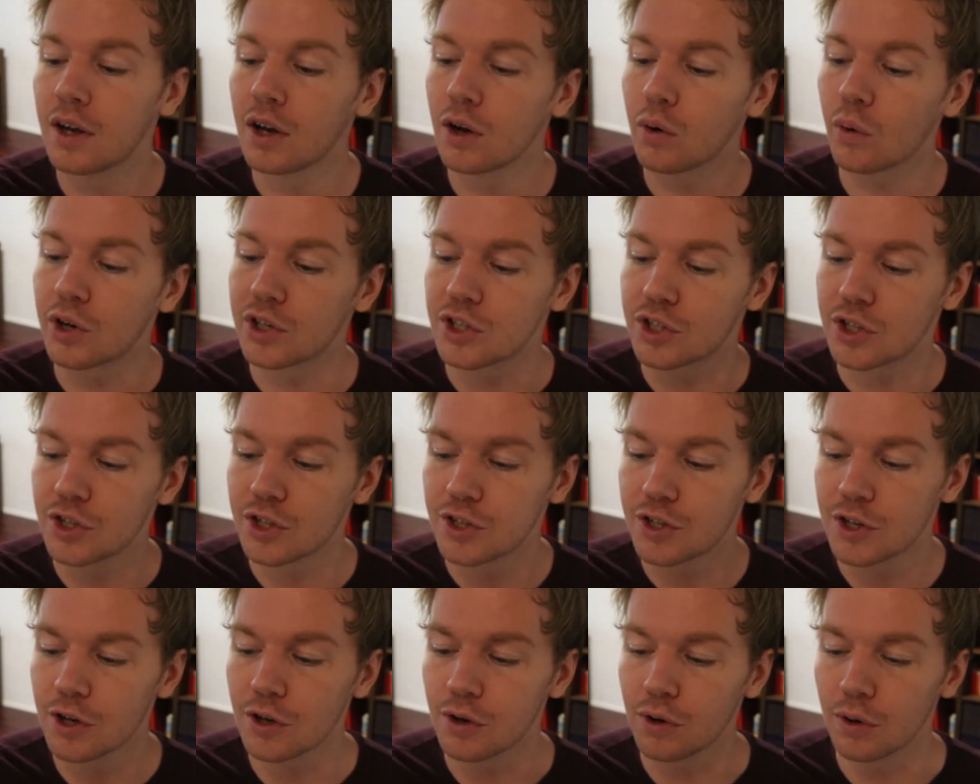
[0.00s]
Question
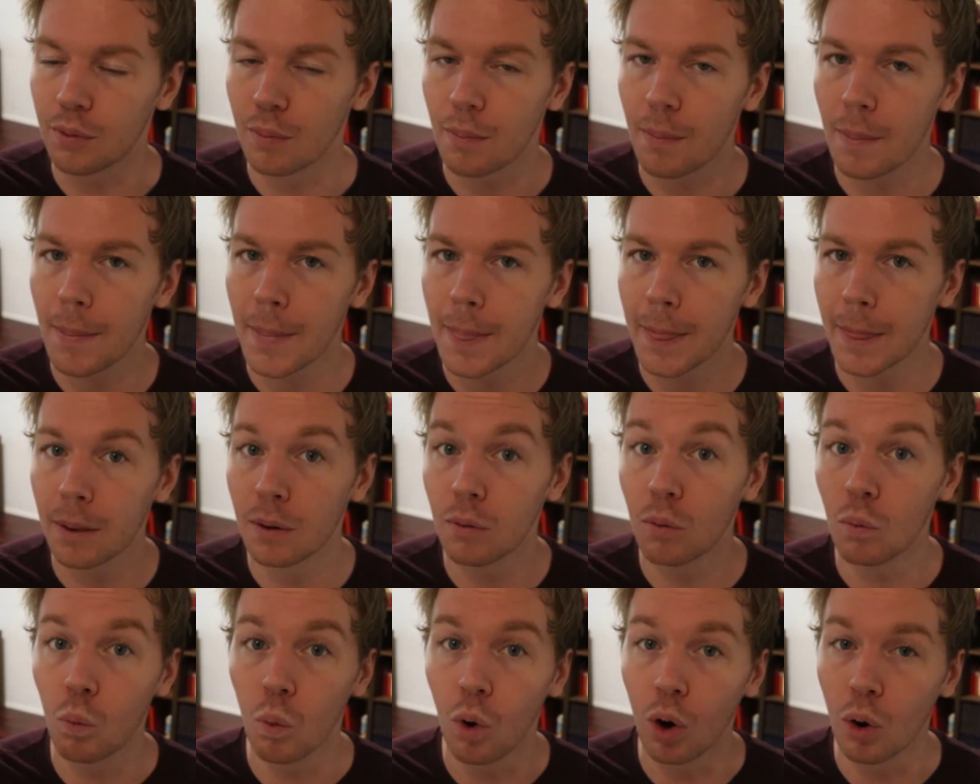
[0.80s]
2,
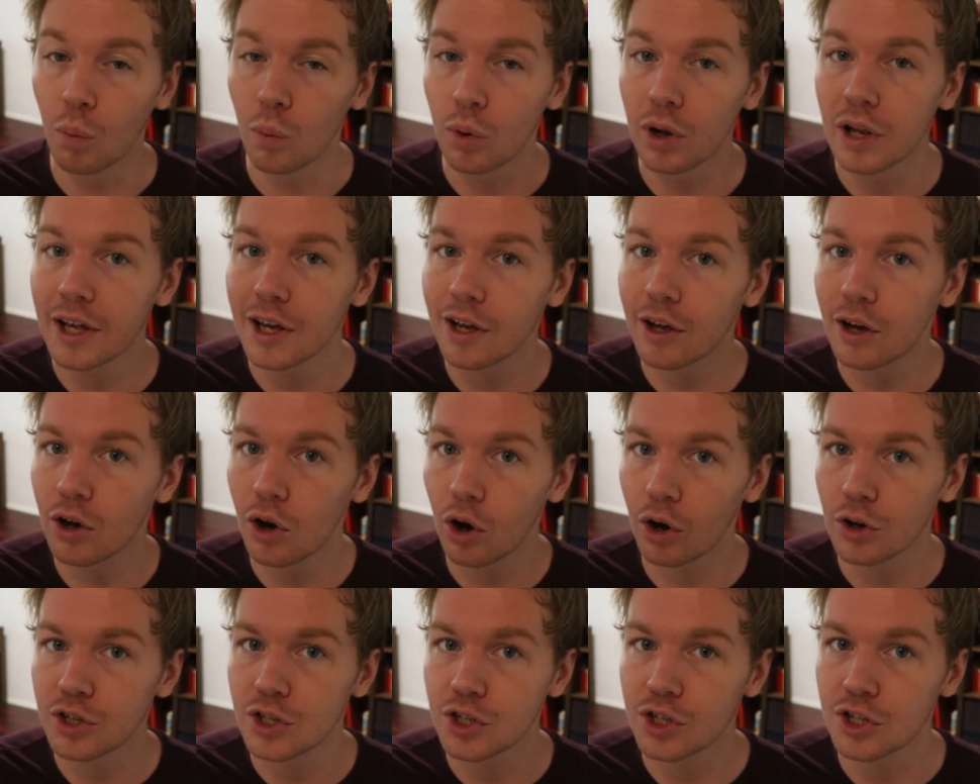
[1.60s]
what will it
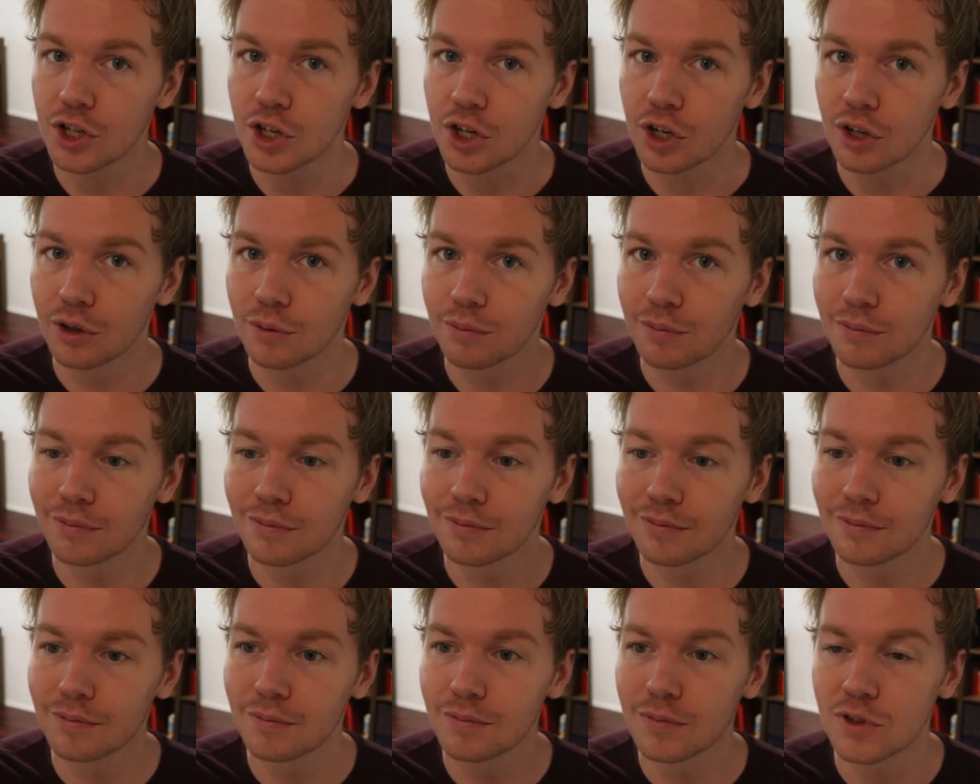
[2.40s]
cost you?
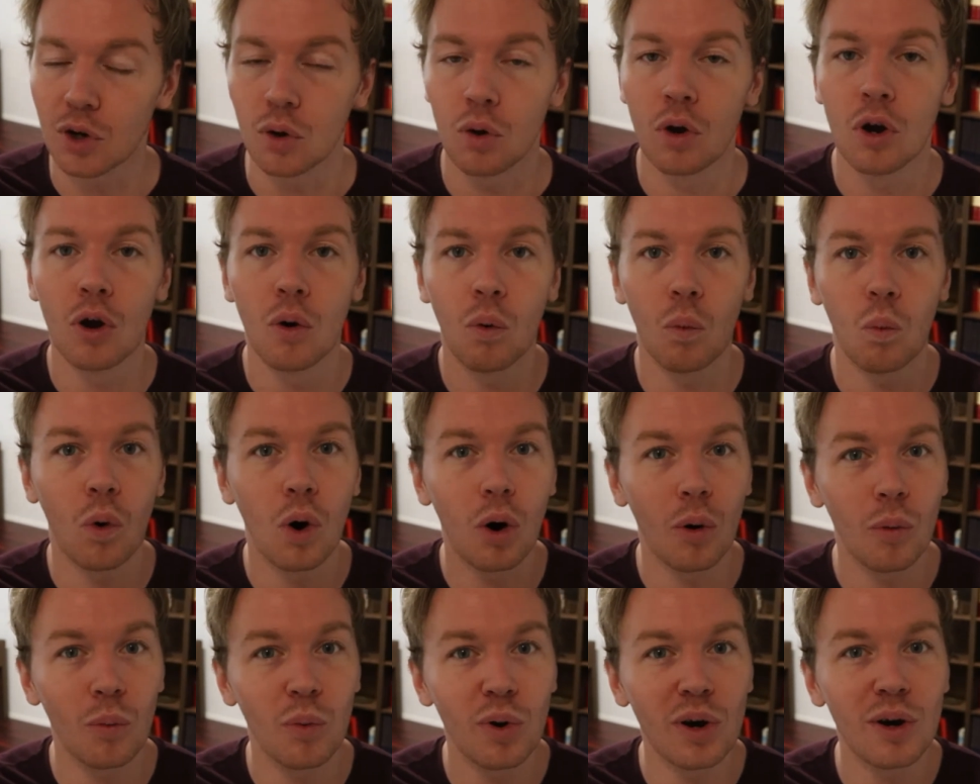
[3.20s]
So
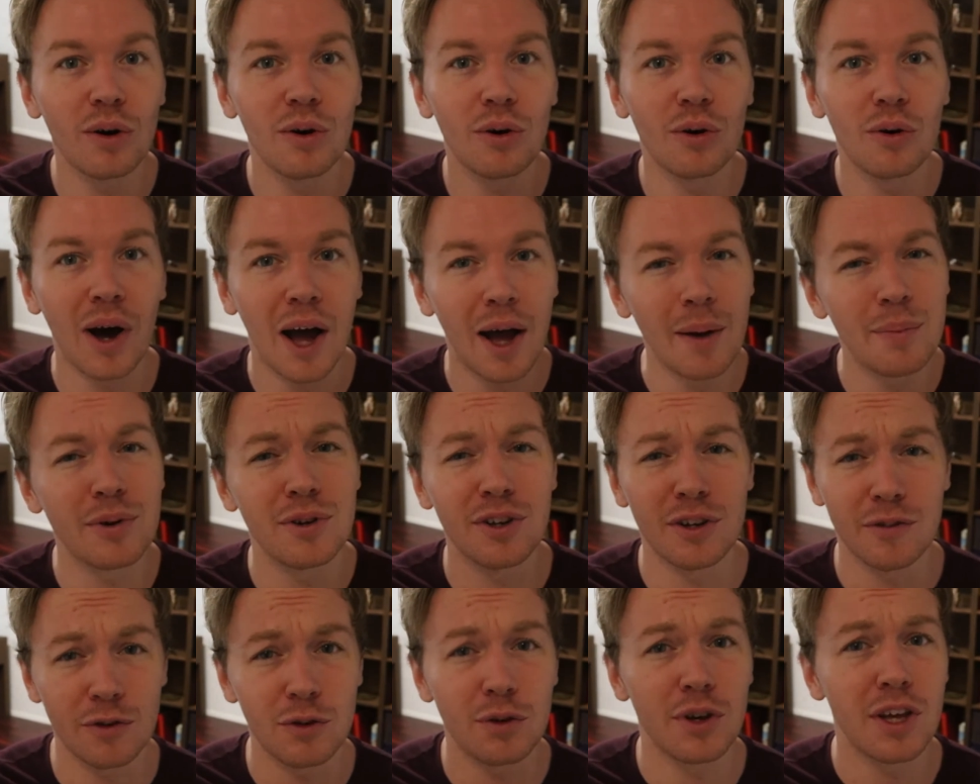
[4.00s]
what will
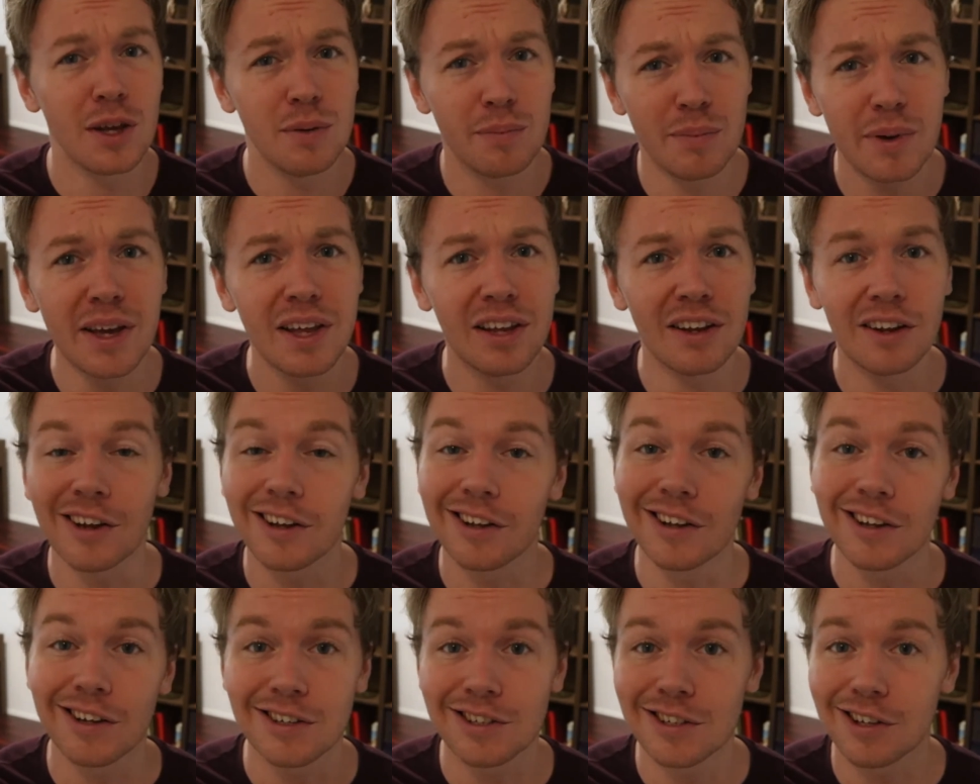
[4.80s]
happen if you keep being
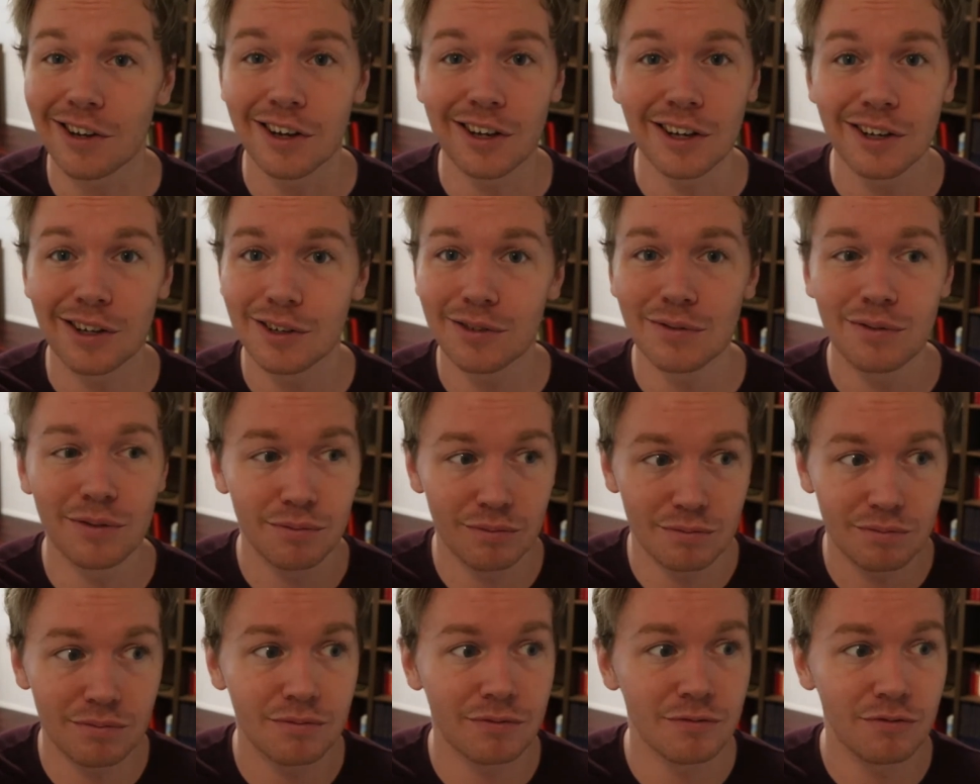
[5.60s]
like this? Like
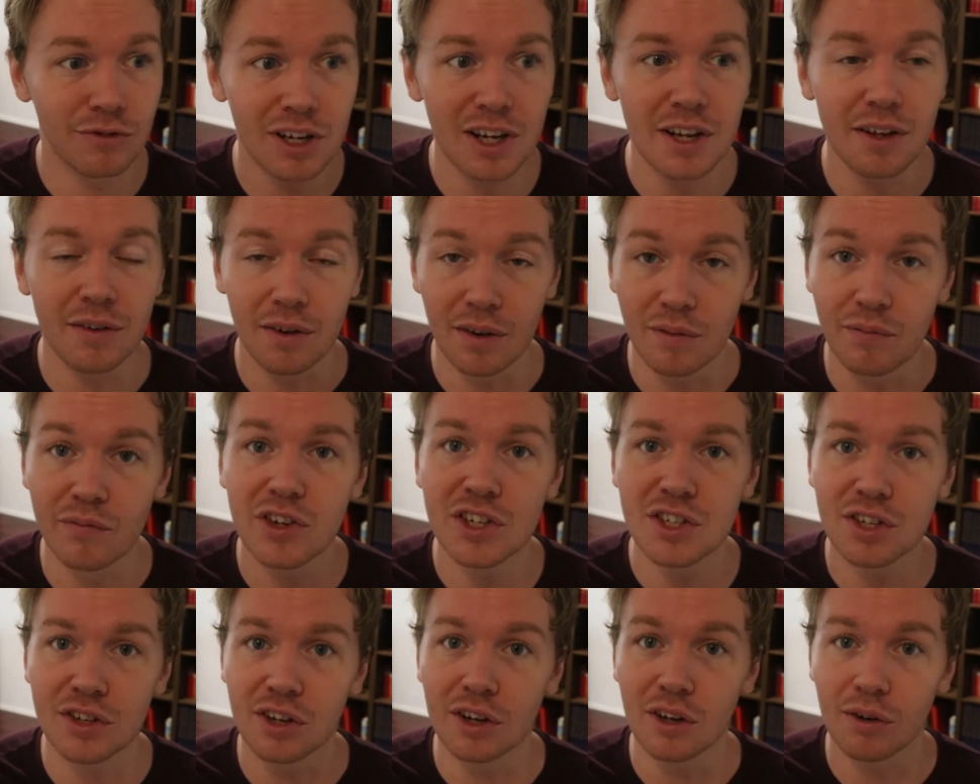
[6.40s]
really
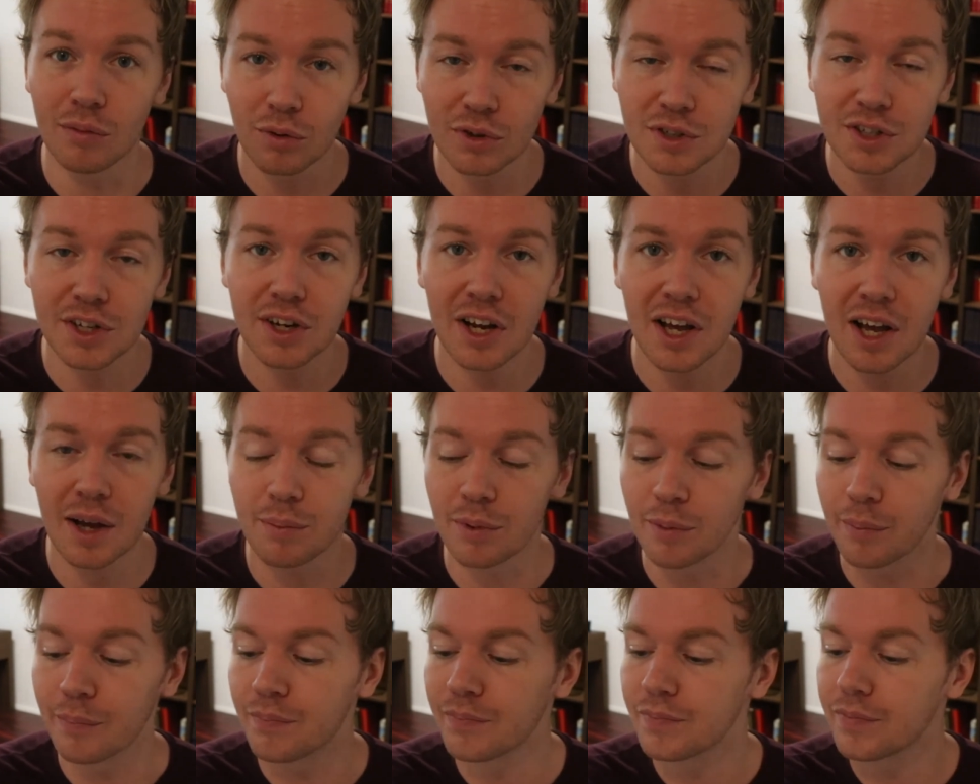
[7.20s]
envision it. What's going to
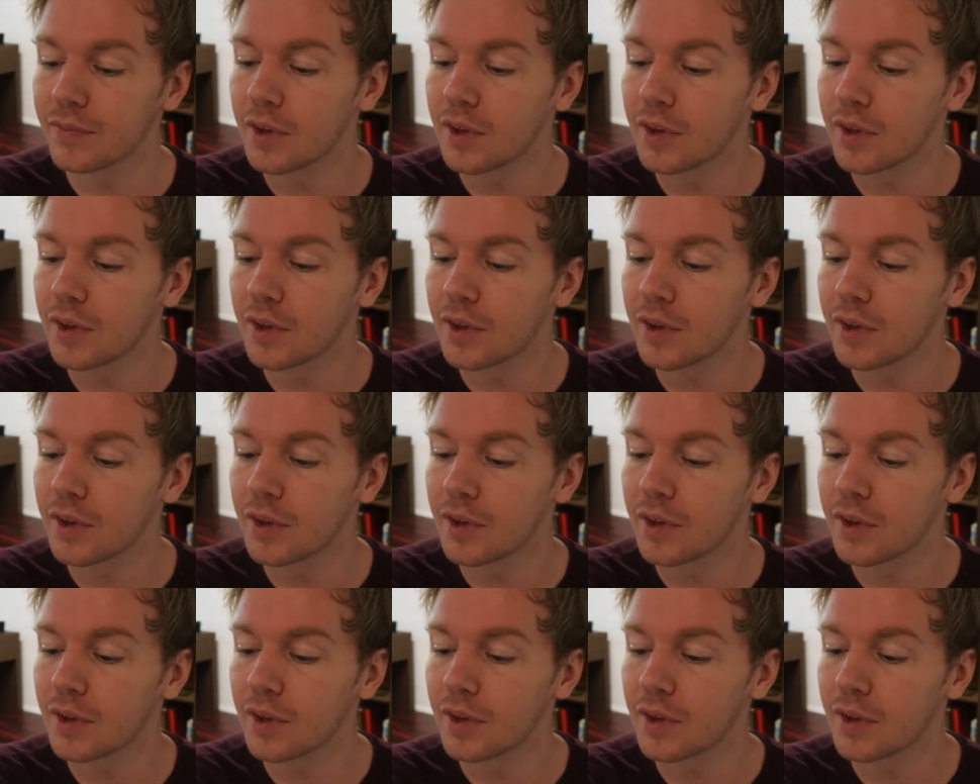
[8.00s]
happen?